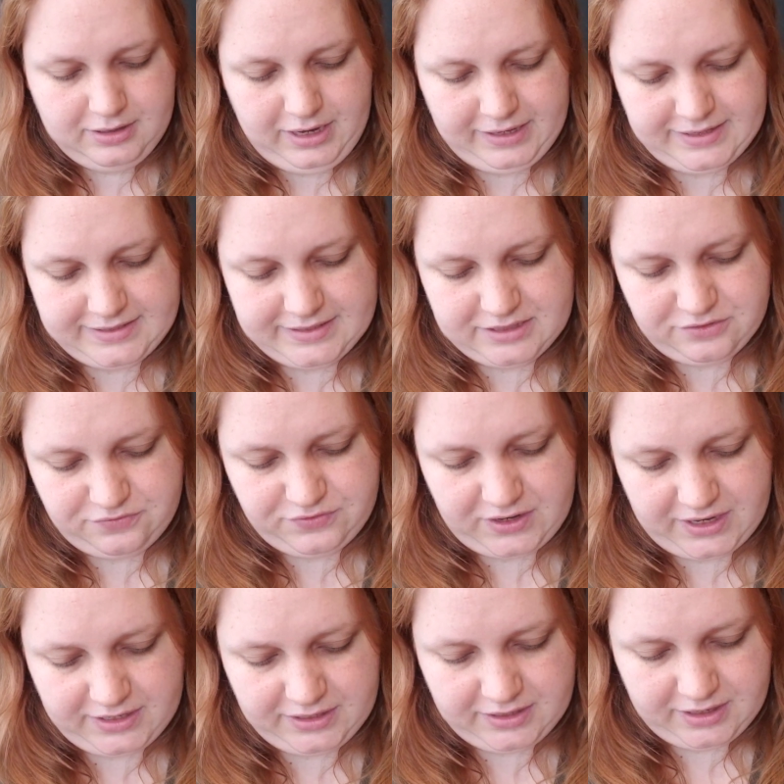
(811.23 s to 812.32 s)
And this is a
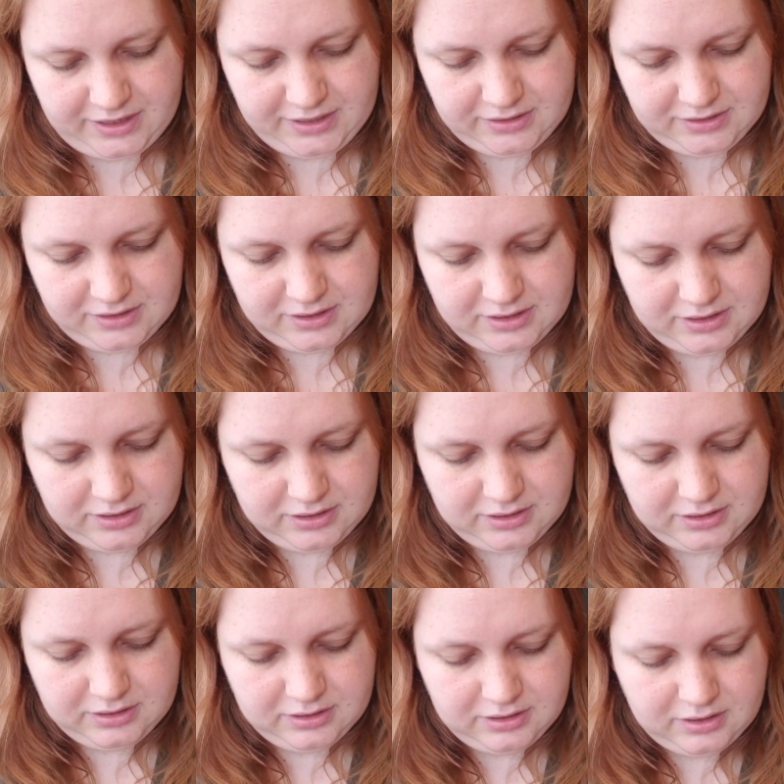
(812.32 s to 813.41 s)
fine cut.
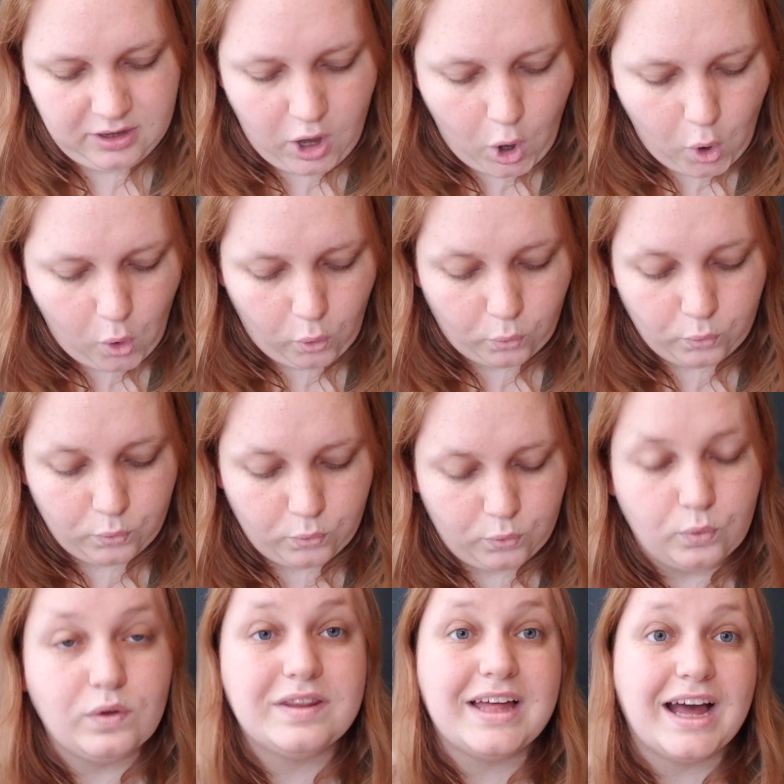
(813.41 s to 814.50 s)

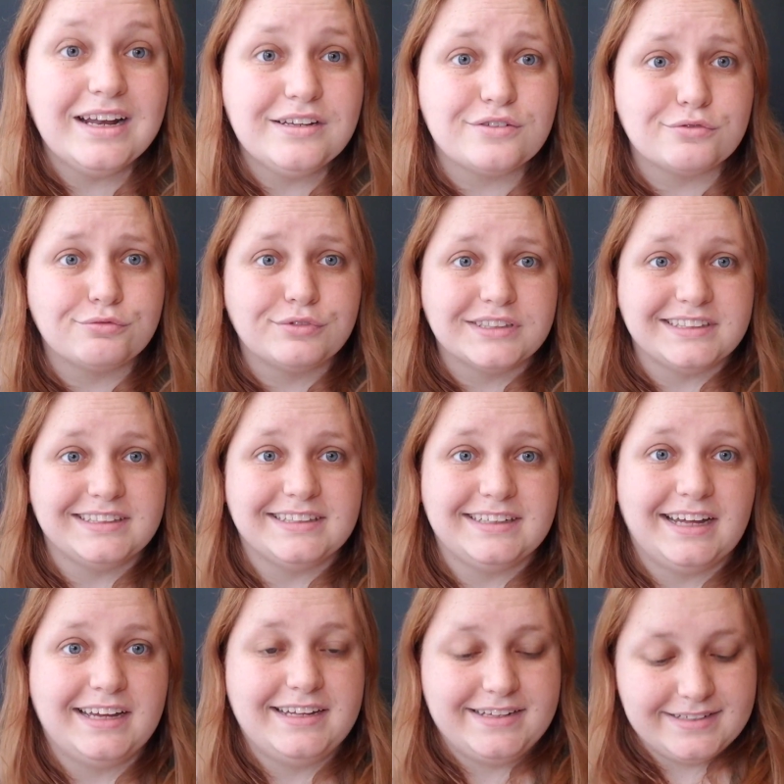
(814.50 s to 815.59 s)
Ooh, that is really
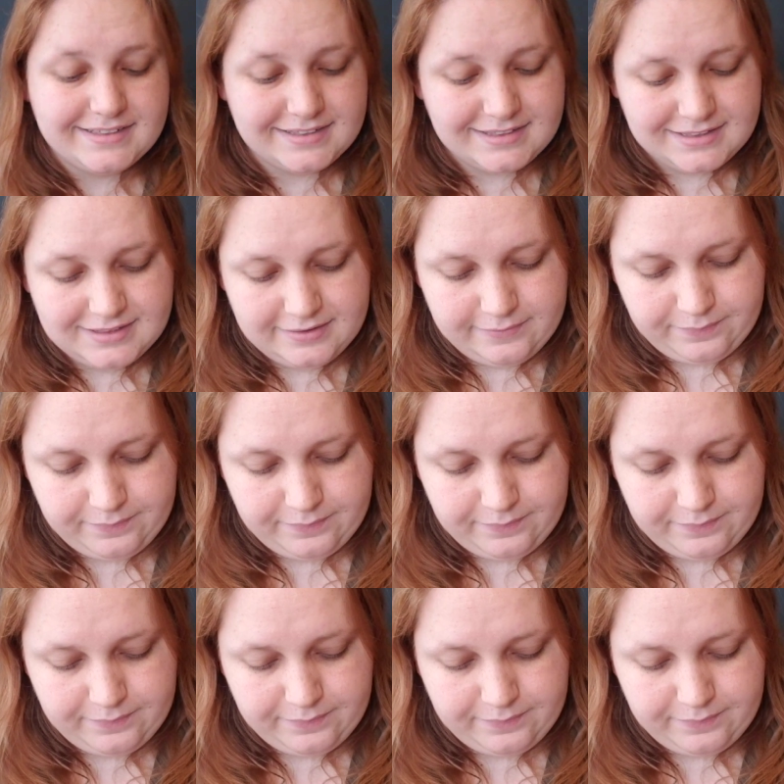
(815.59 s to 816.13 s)
nice.